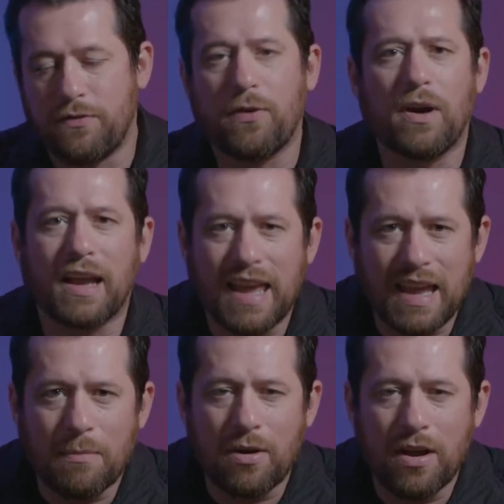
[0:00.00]
for a
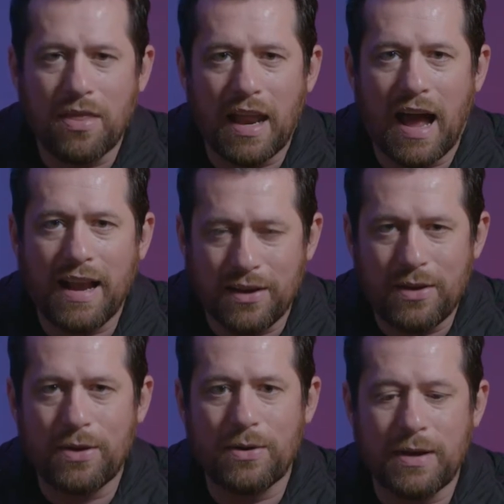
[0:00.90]
camera that I
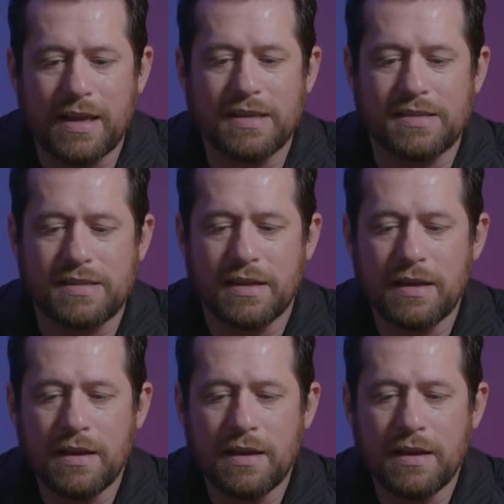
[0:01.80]
know is